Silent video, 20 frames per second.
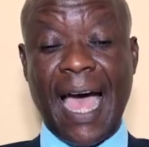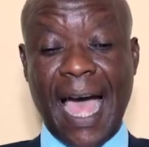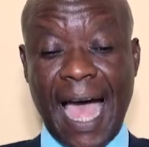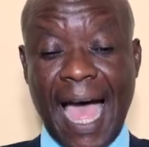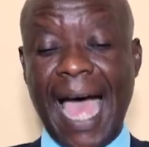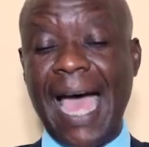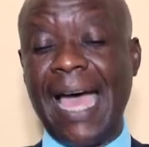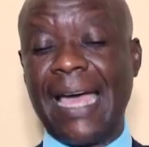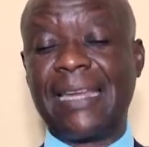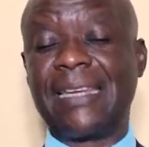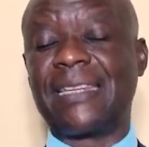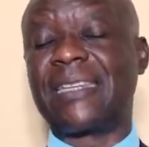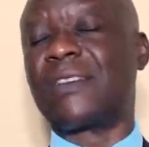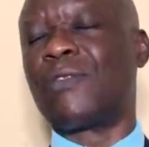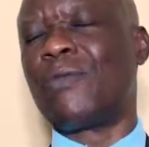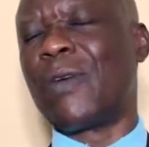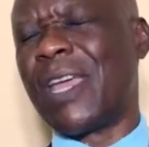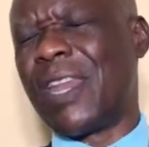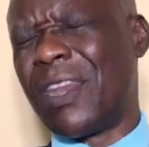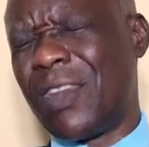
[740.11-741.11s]
And
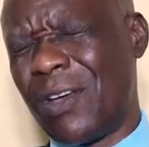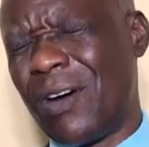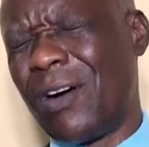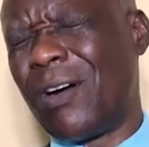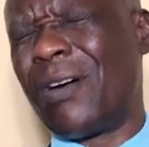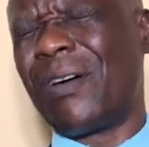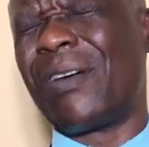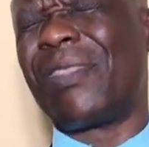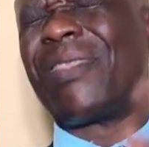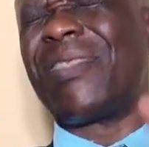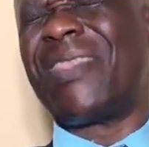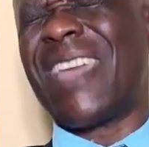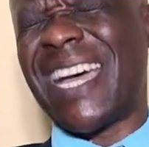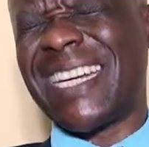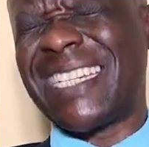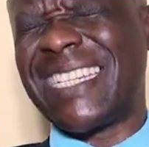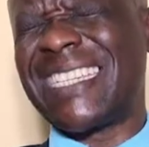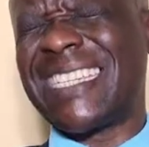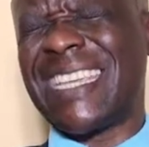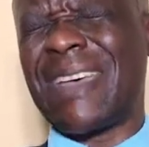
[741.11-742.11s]
we know
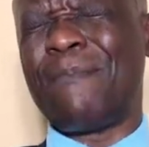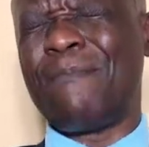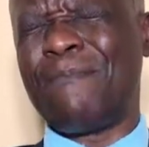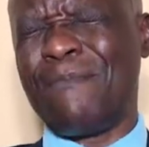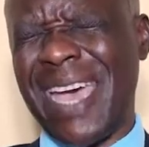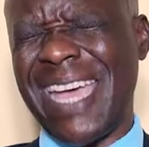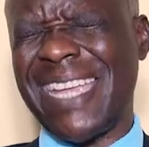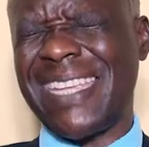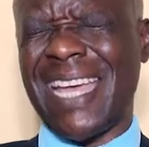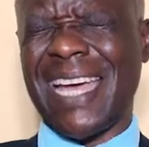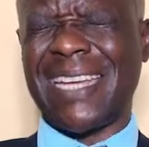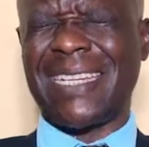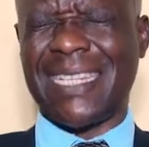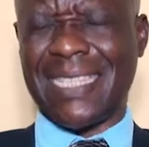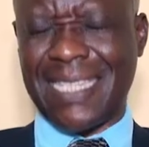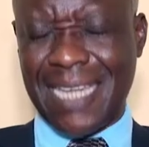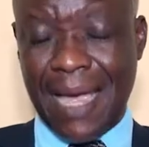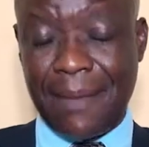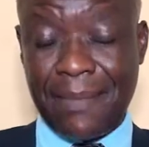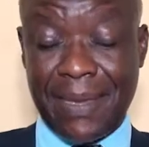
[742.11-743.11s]
that is a major
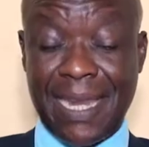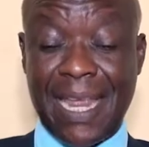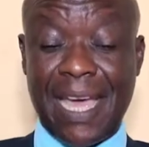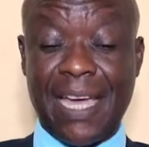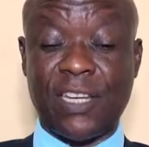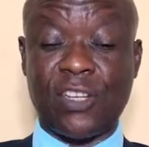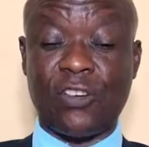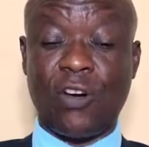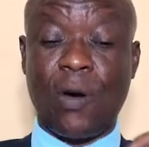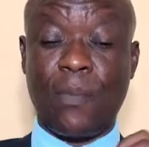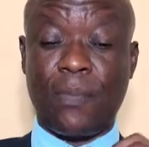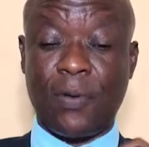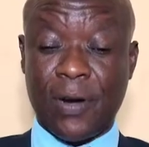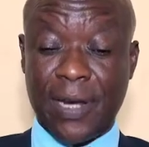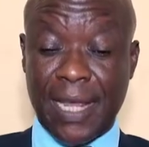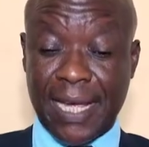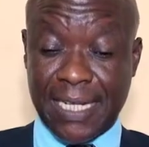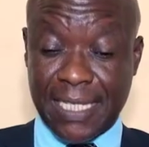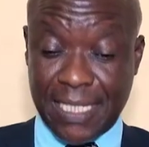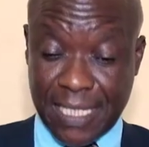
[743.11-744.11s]
determinant of
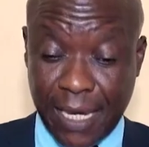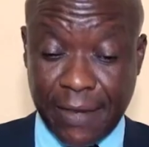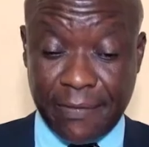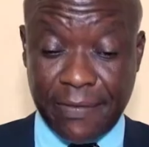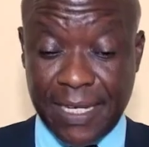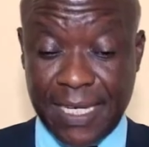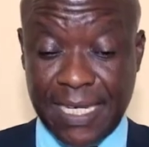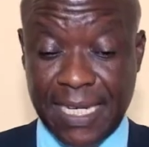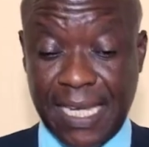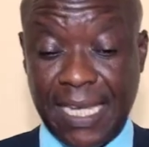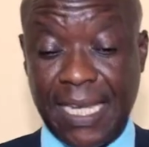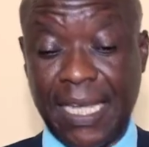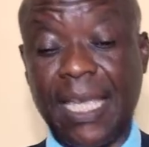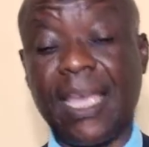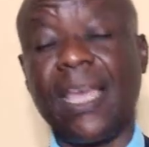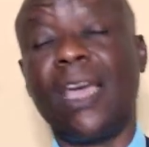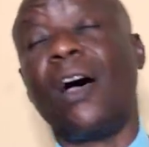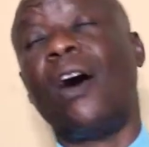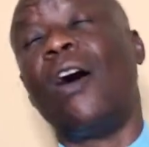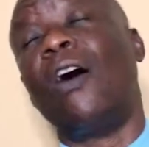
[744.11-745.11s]
productivity
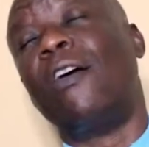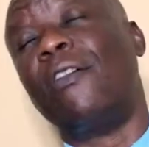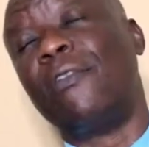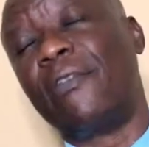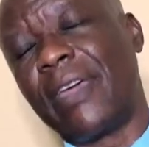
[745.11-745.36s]
of